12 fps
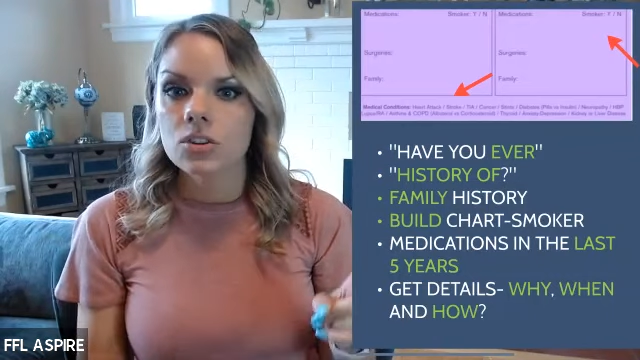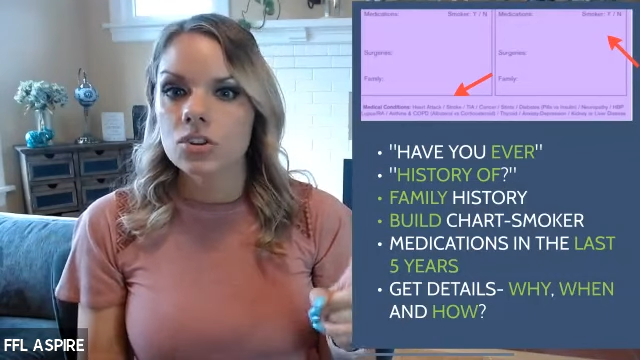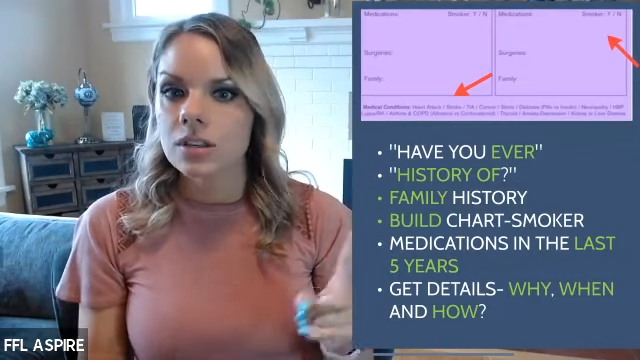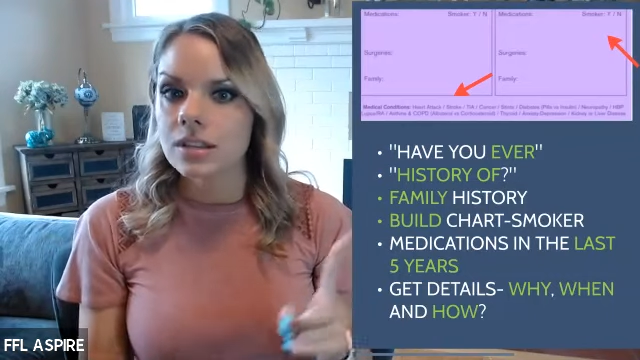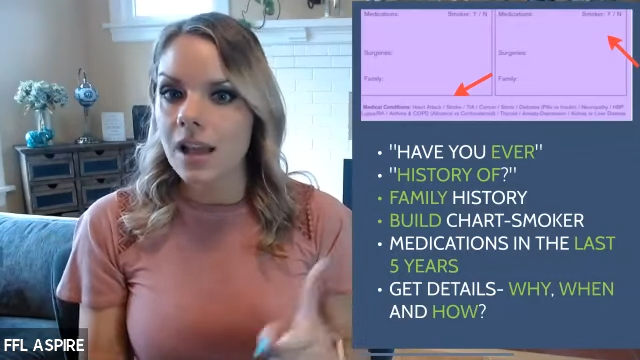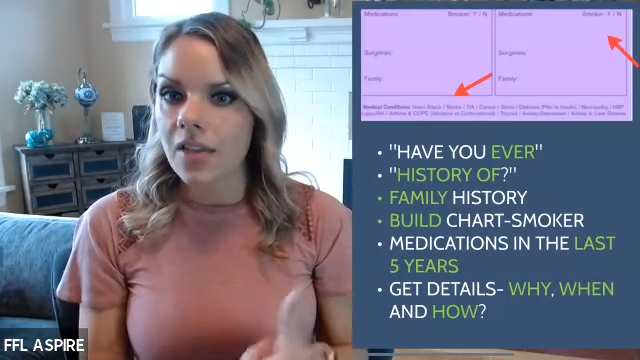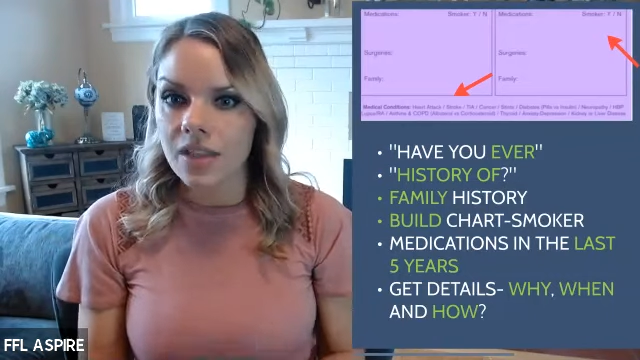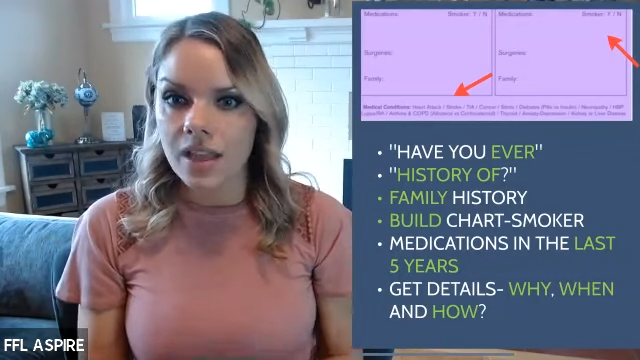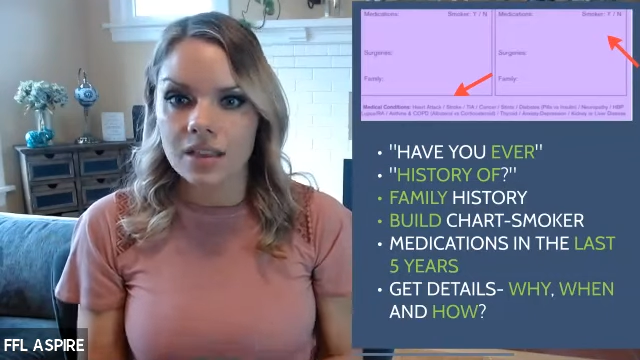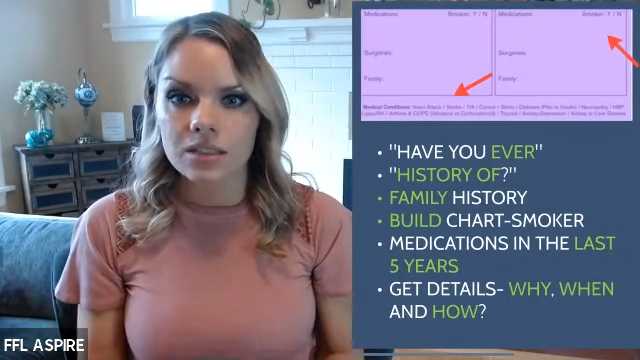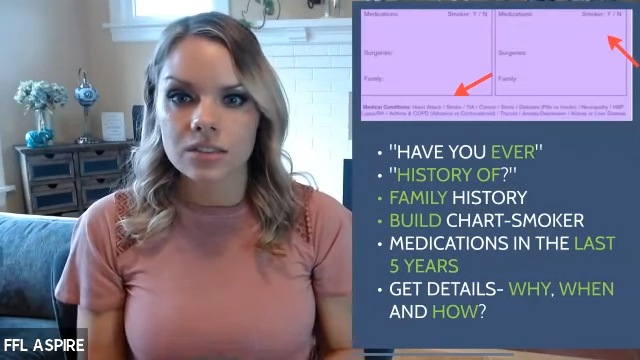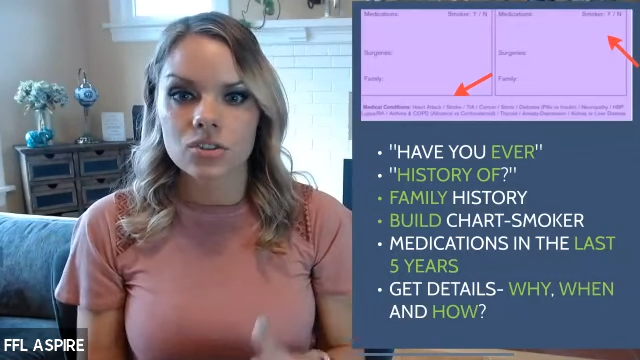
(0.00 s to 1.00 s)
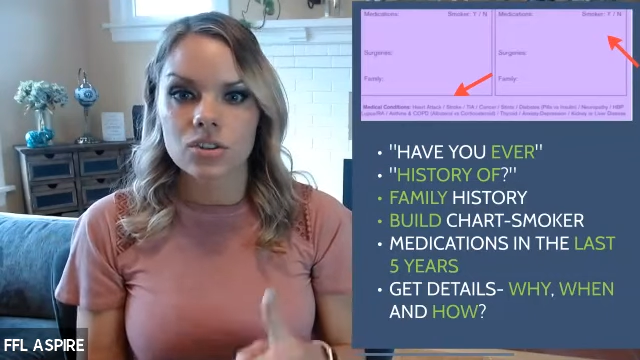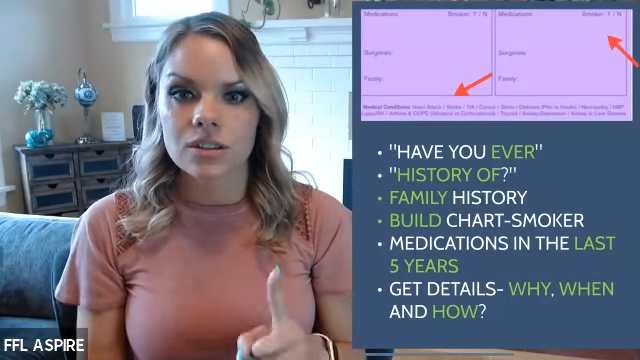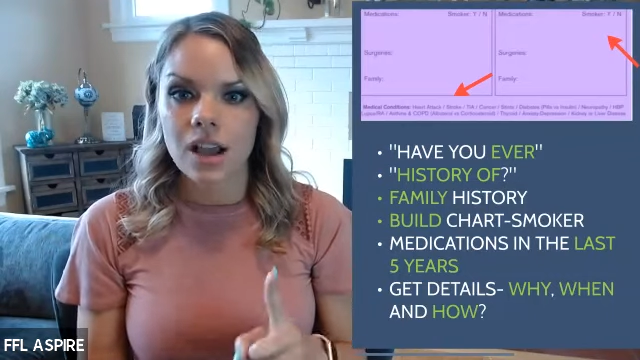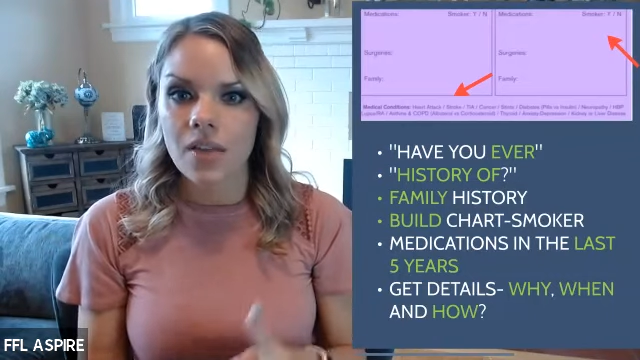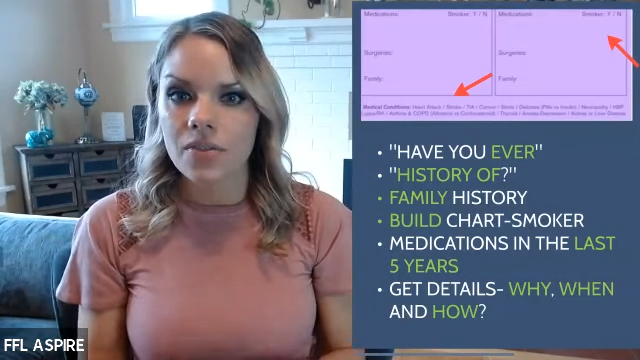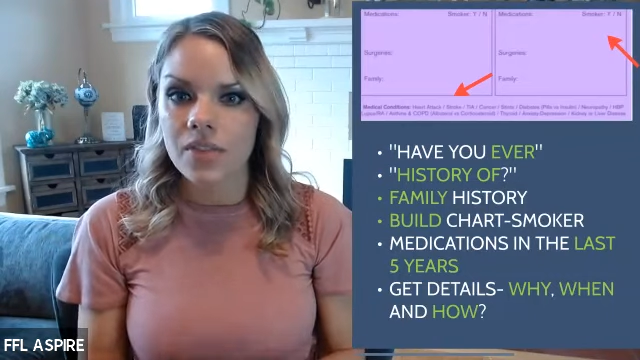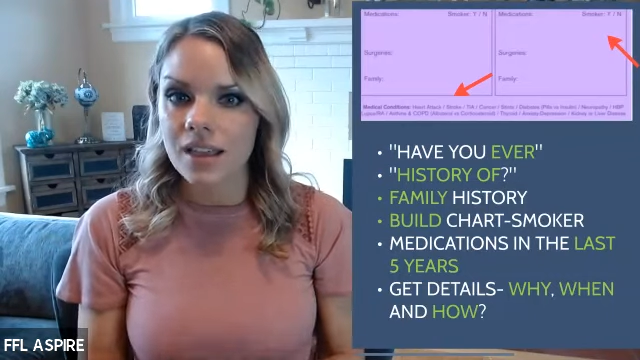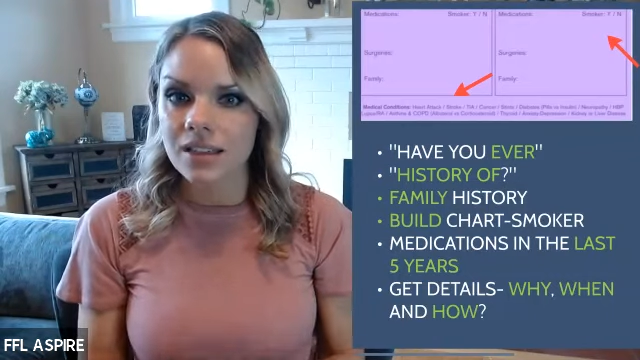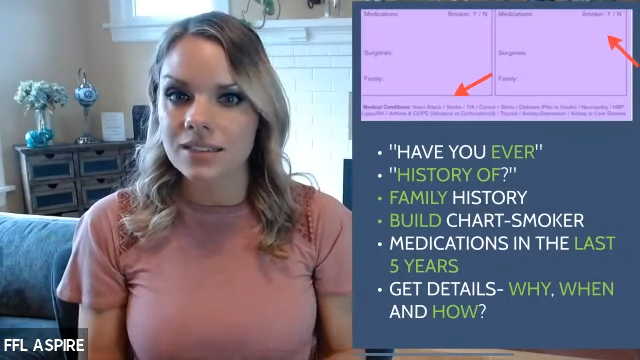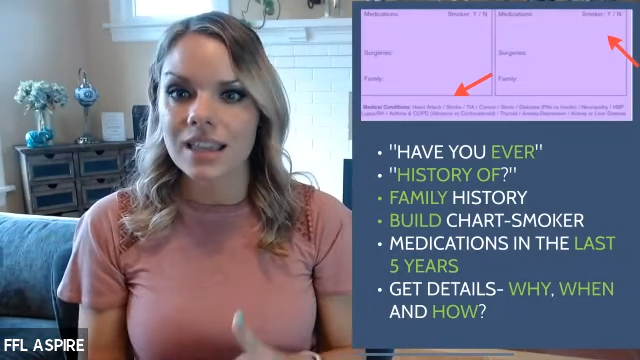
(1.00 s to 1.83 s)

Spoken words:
she's got this, she's got this.